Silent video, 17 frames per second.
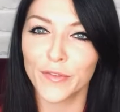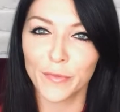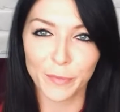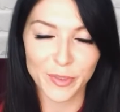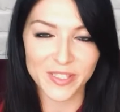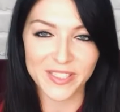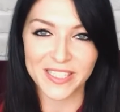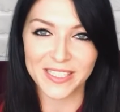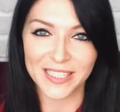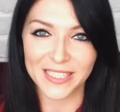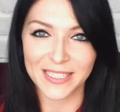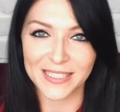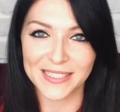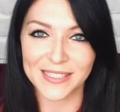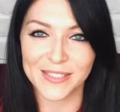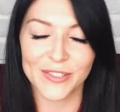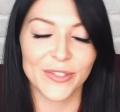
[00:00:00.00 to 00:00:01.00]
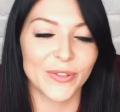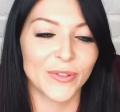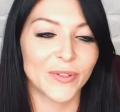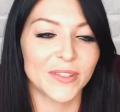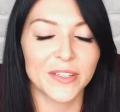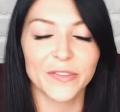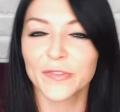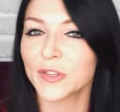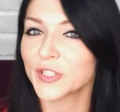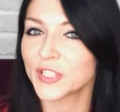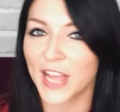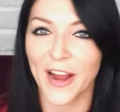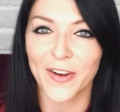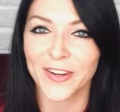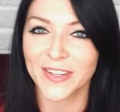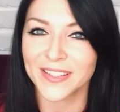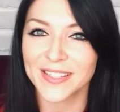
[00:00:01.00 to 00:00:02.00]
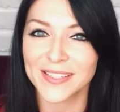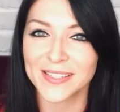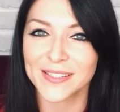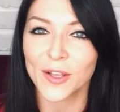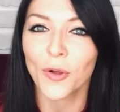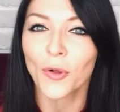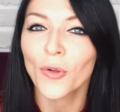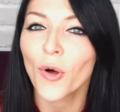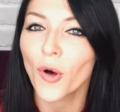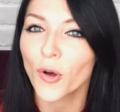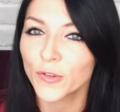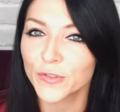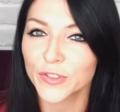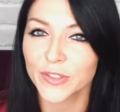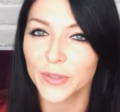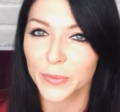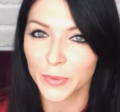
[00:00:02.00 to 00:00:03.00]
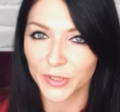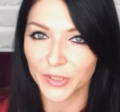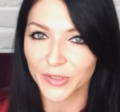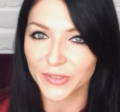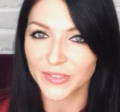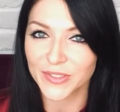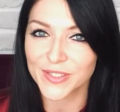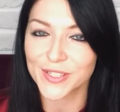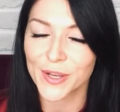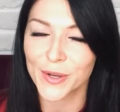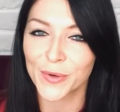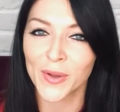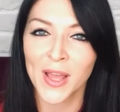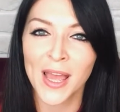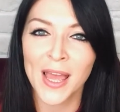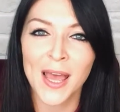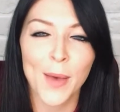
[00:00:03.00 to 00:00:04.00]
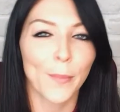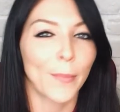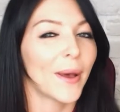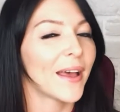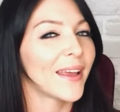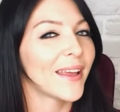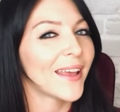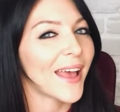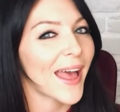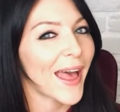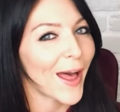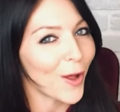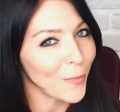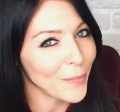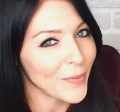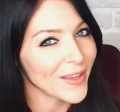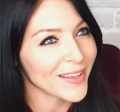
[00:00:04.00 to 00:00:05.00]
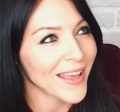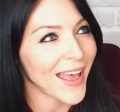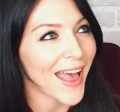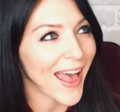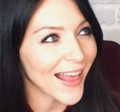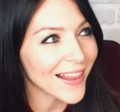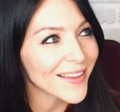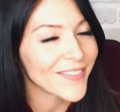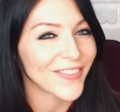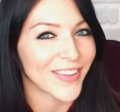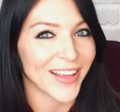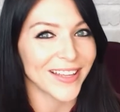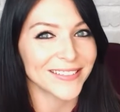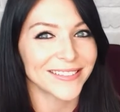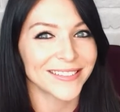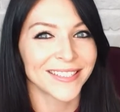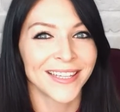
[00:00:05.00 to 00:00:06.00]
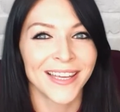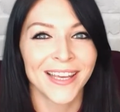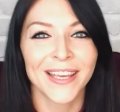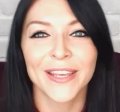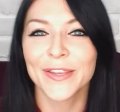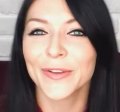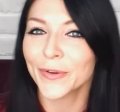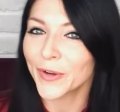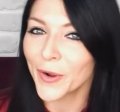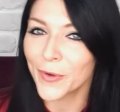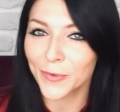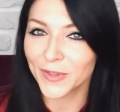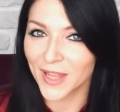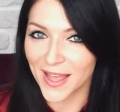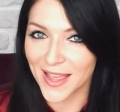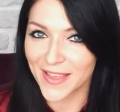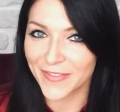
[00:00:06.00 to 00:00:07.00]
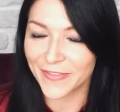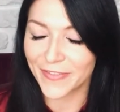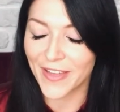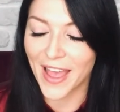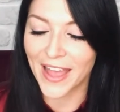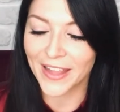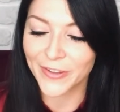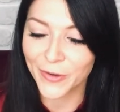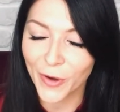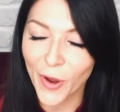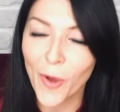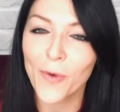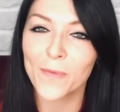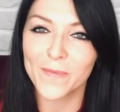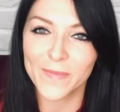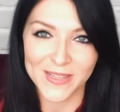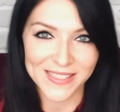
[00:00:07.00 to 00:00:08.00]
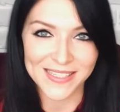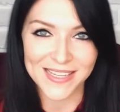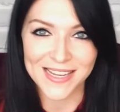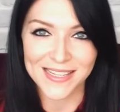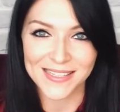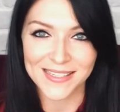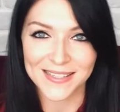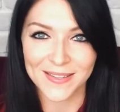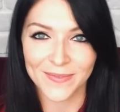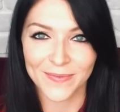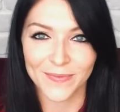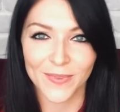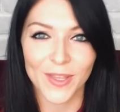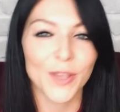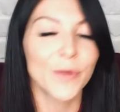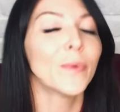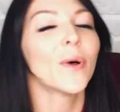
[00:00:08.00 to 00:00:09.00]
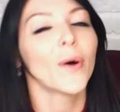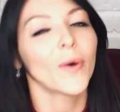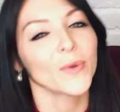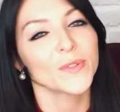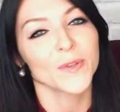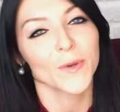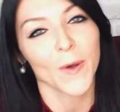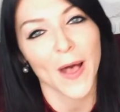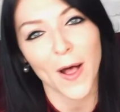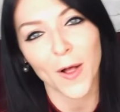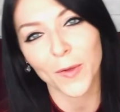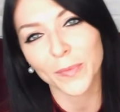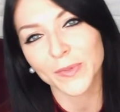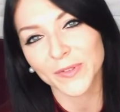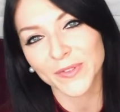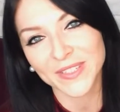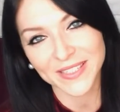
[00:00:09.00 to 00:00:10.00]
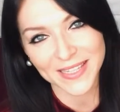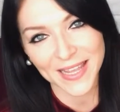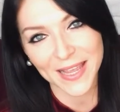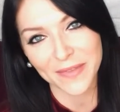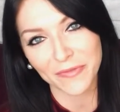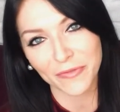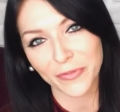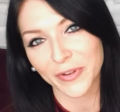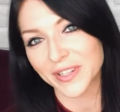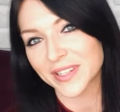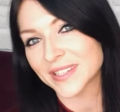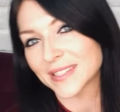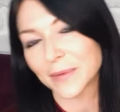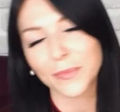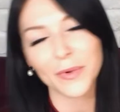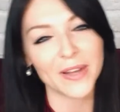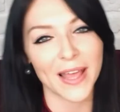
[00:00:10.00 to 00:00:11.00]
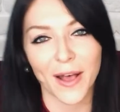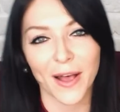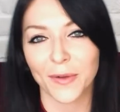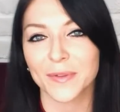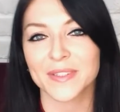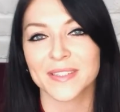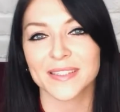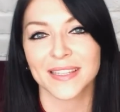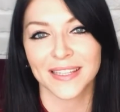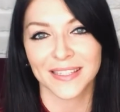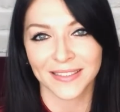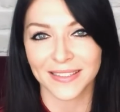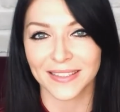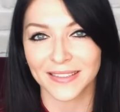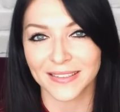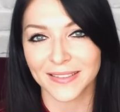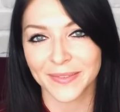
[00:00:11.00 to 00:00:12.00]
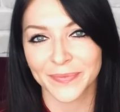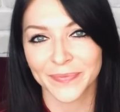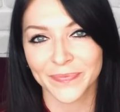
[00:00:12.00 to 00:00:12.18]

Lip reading: of proceeds to different charities all over the world. So by helping elevate your own life and your own business, you will also help do the same for someone else in need.